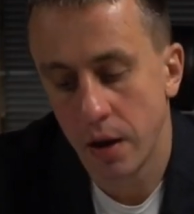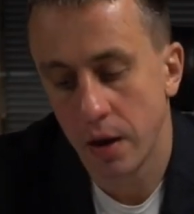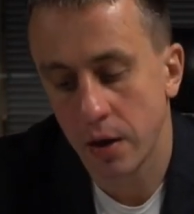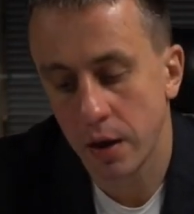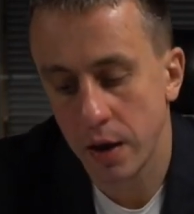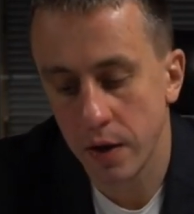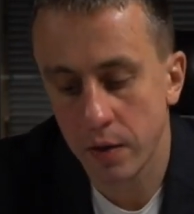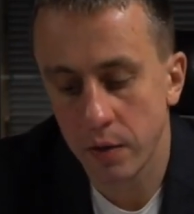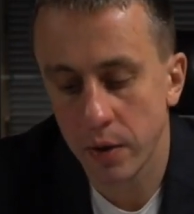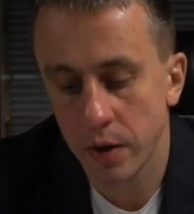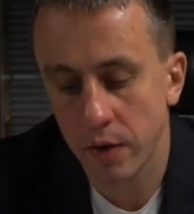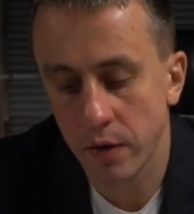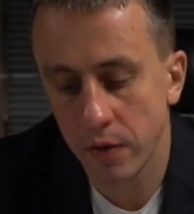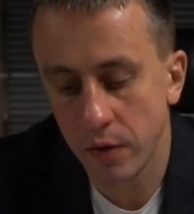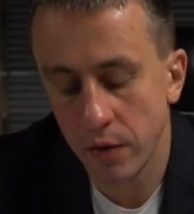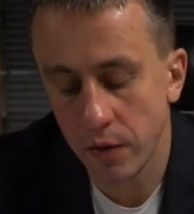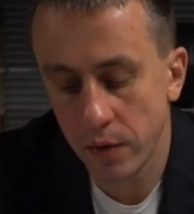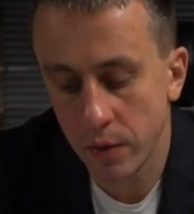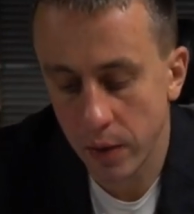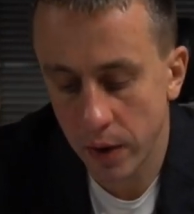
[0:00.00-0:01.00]
Guys, we are
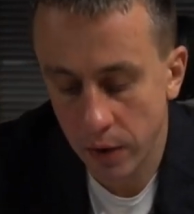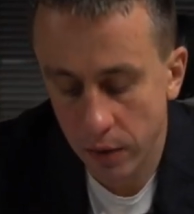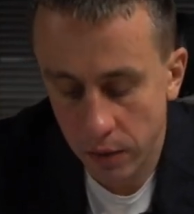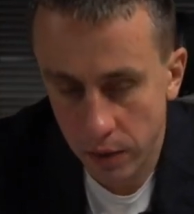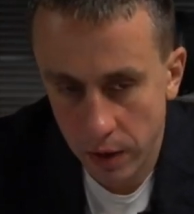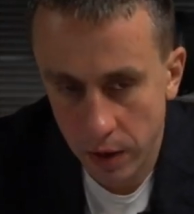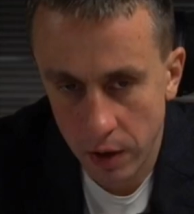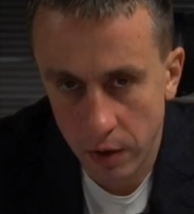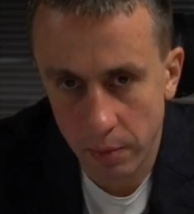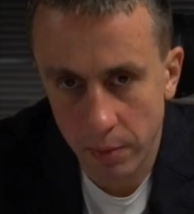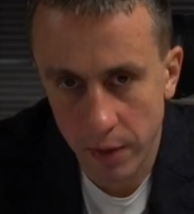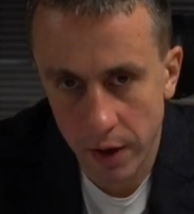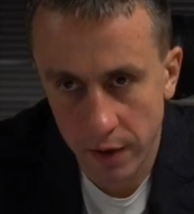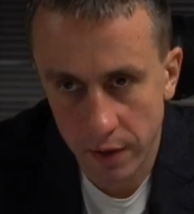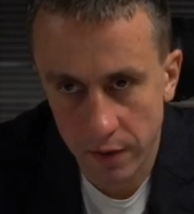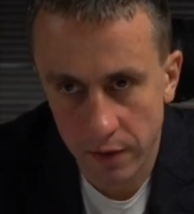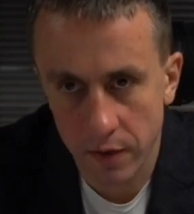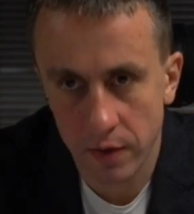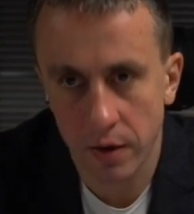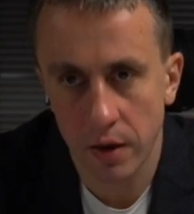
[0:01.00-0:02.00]
doing our
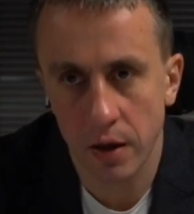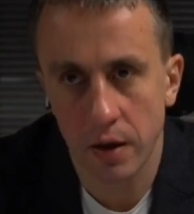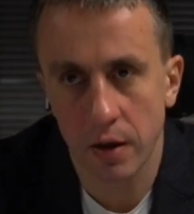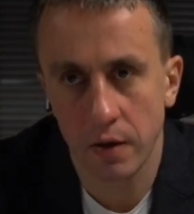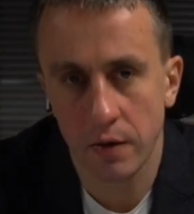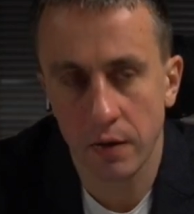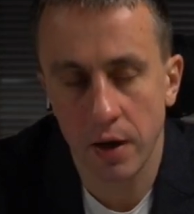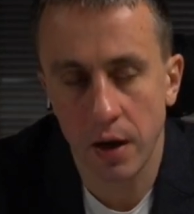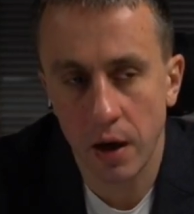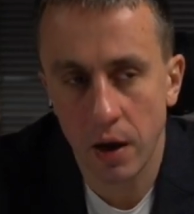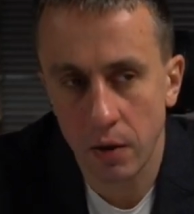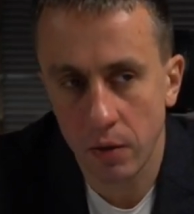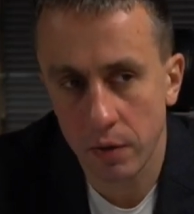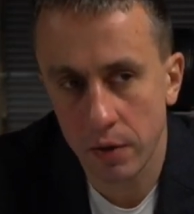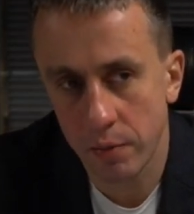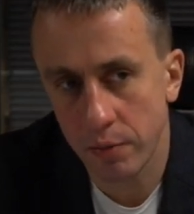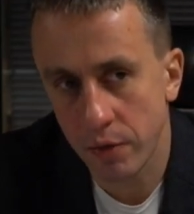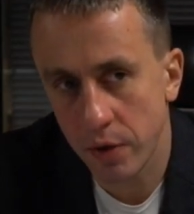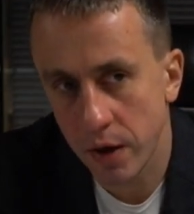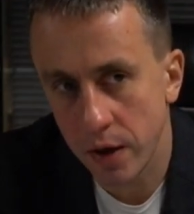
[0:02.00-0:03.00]
best. Now the
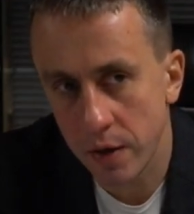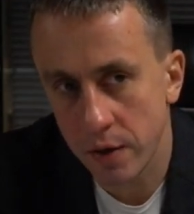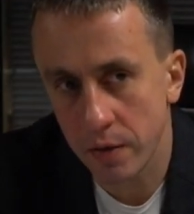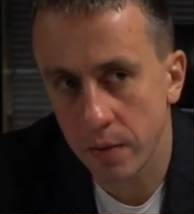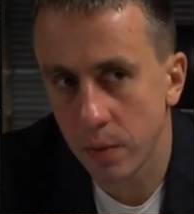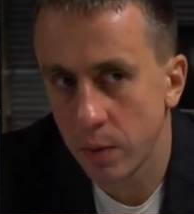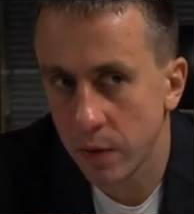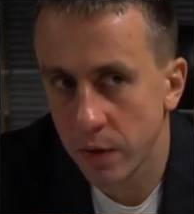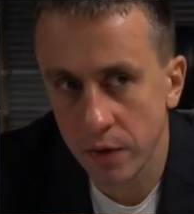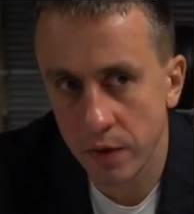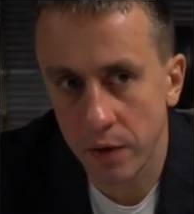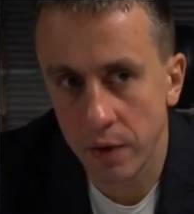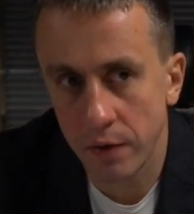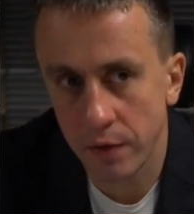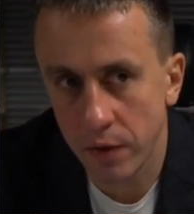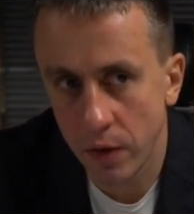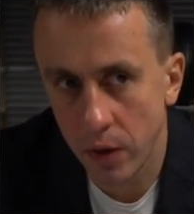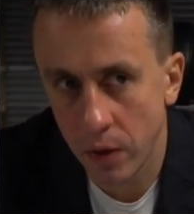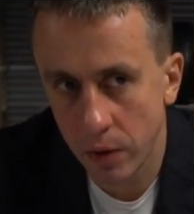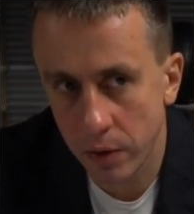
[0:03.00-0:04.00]
price wasn't the
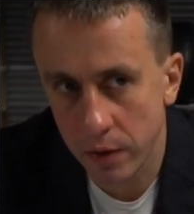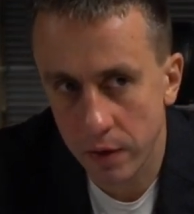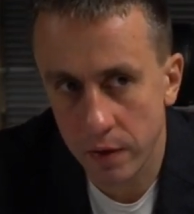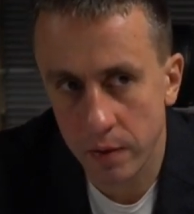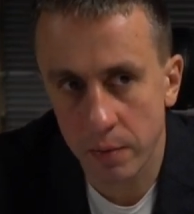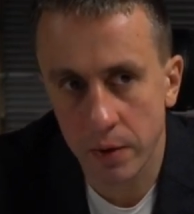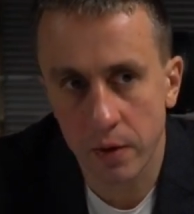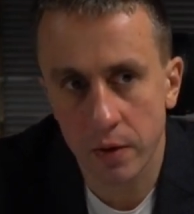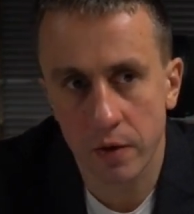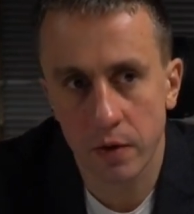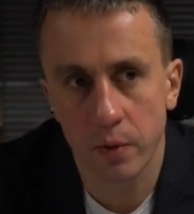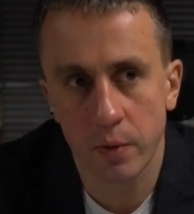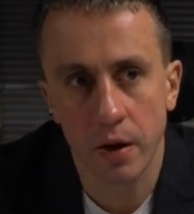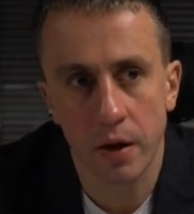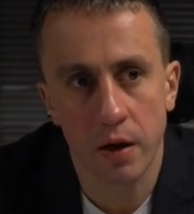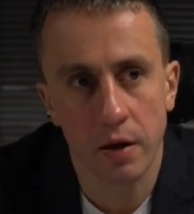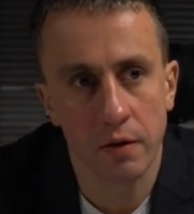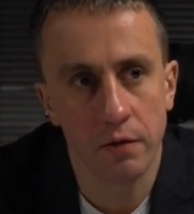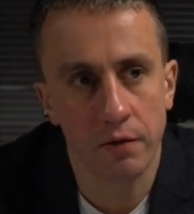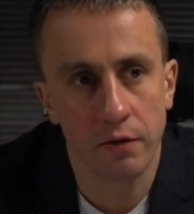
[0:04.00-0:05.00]
focus, because we
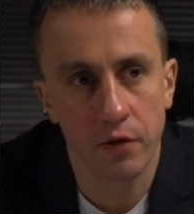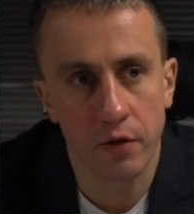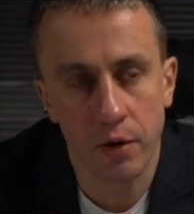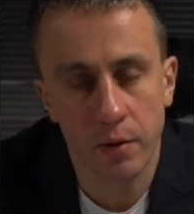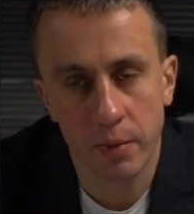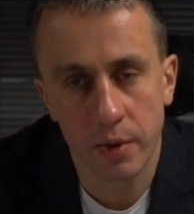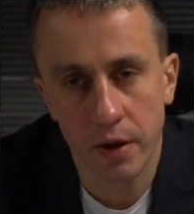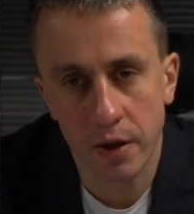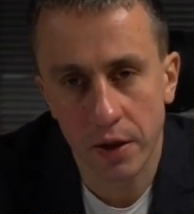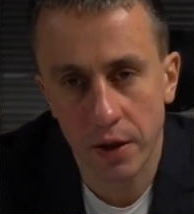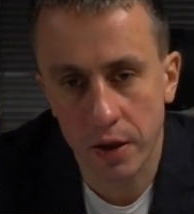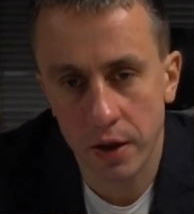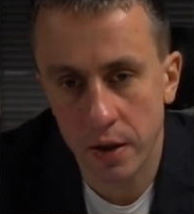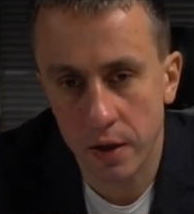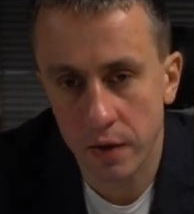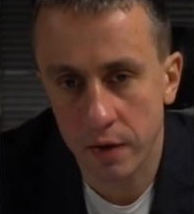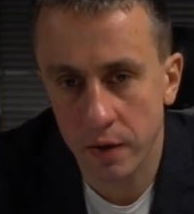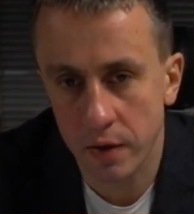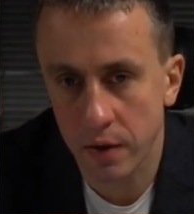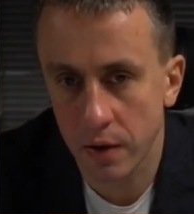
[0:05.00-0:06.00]
had very many
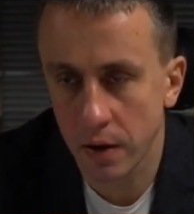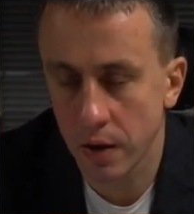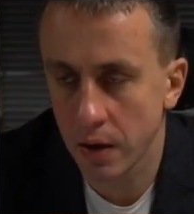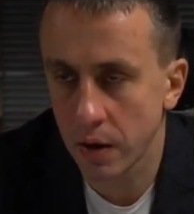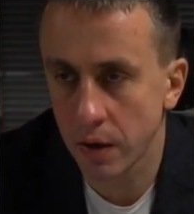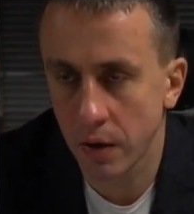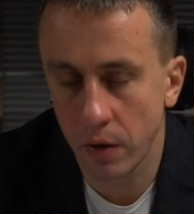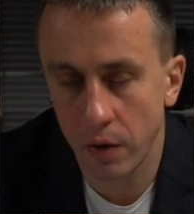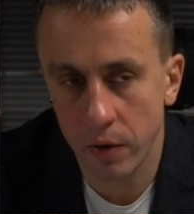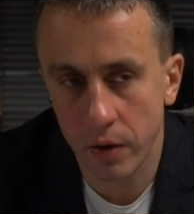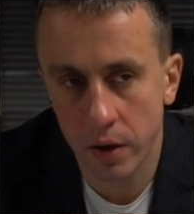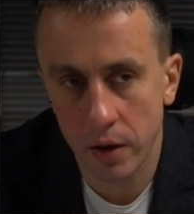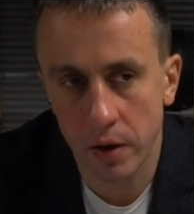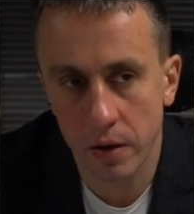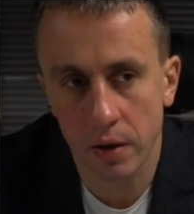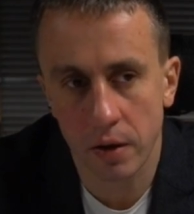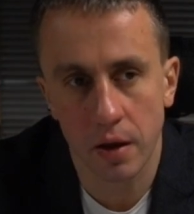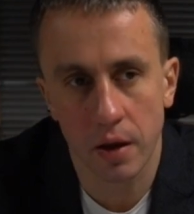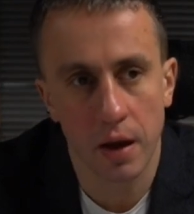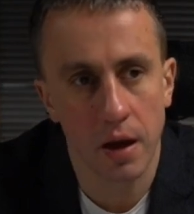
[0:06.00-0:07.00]
things going,
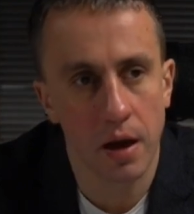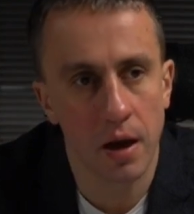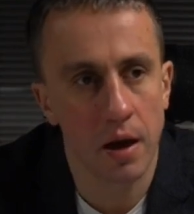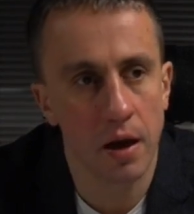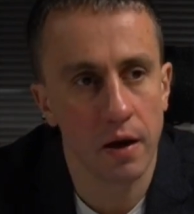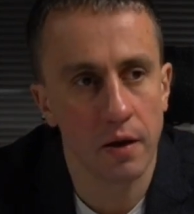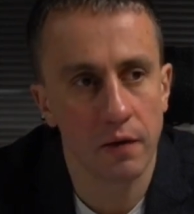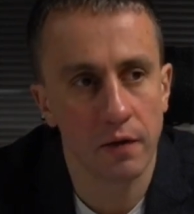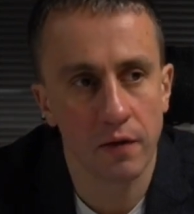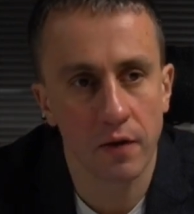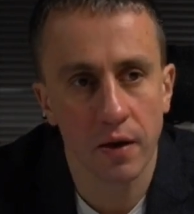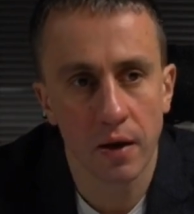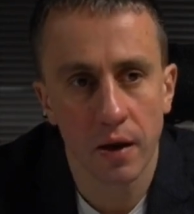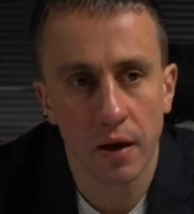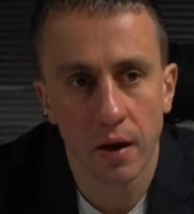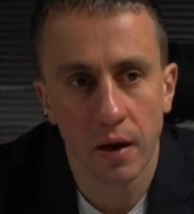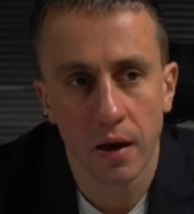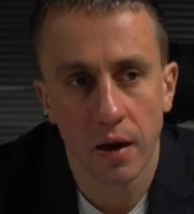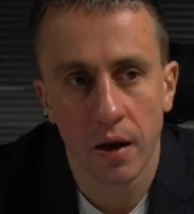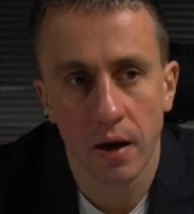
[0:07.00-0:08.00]
and
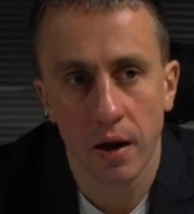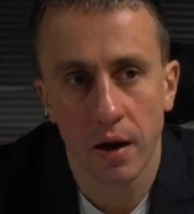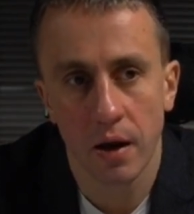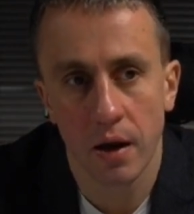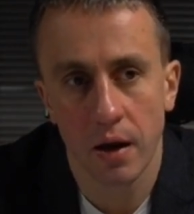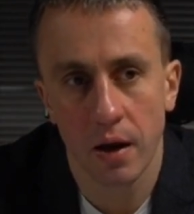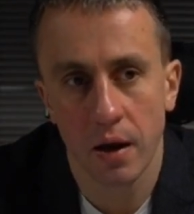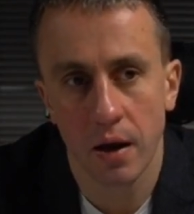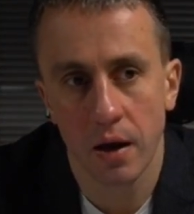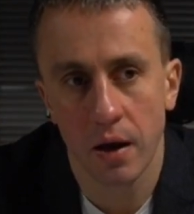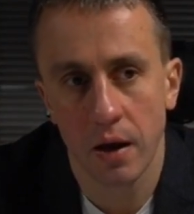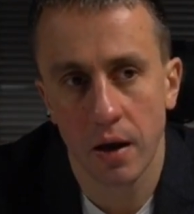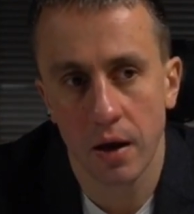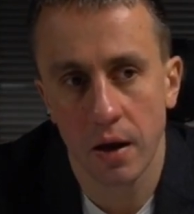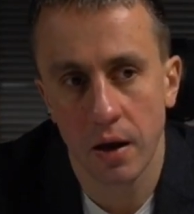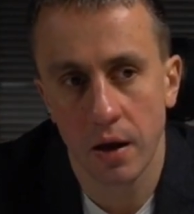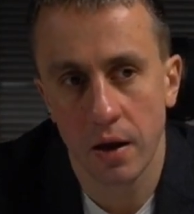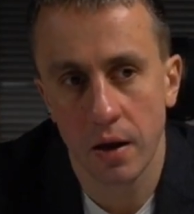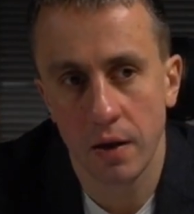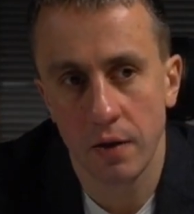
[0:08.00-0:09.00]

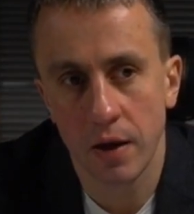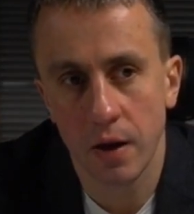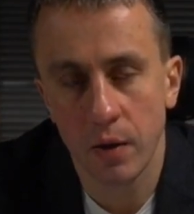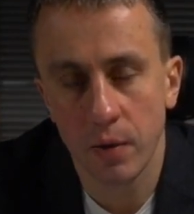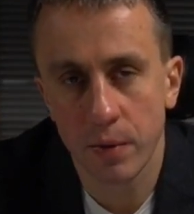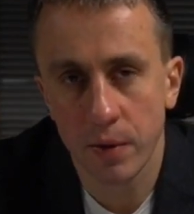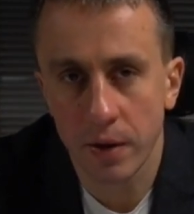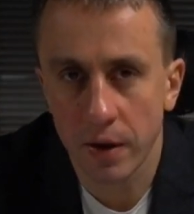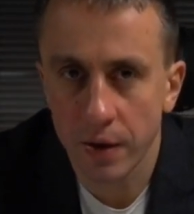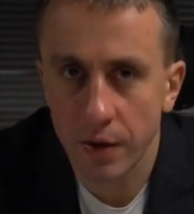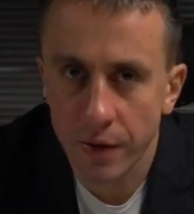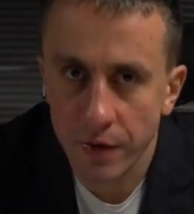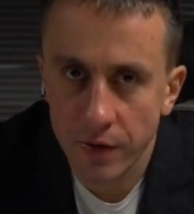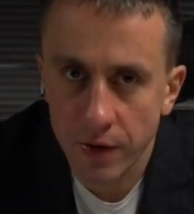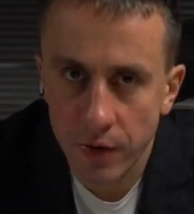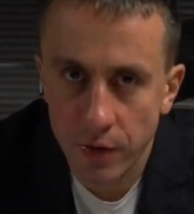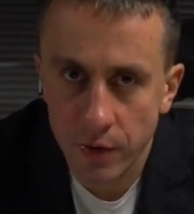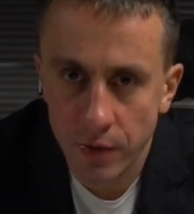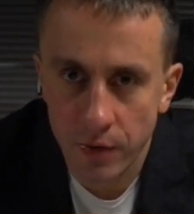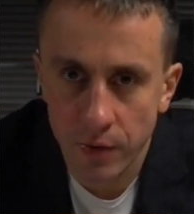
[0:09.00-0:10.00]
now we
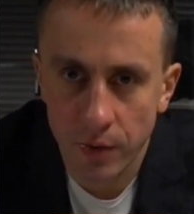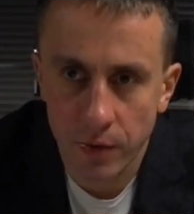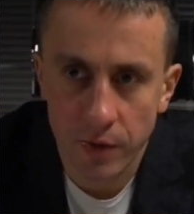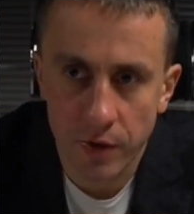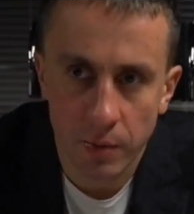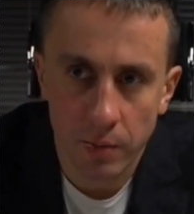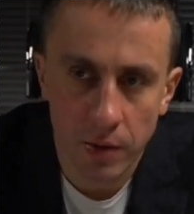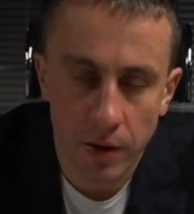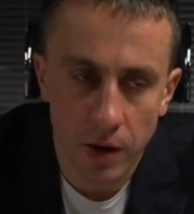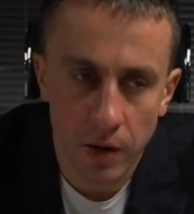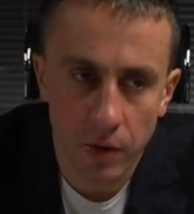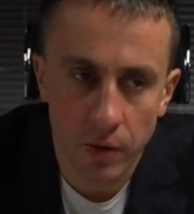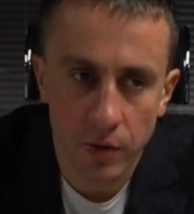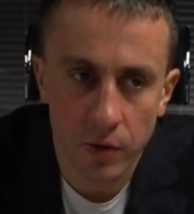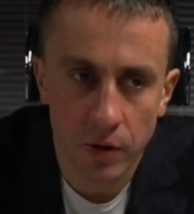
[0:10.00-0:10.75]
need to somehow,